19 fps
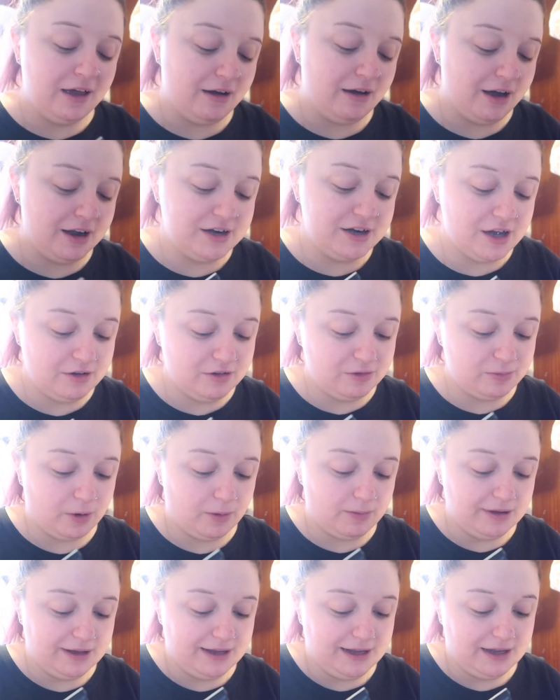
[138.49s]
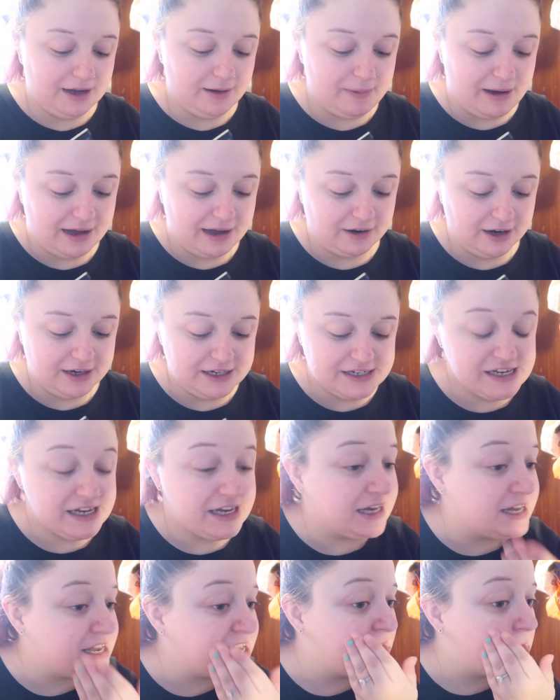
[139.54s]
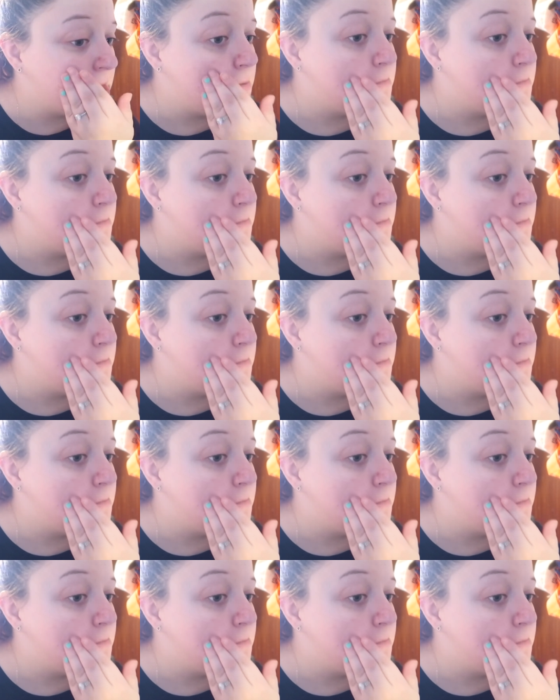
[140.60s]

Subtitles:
I know it's probably a bad idea,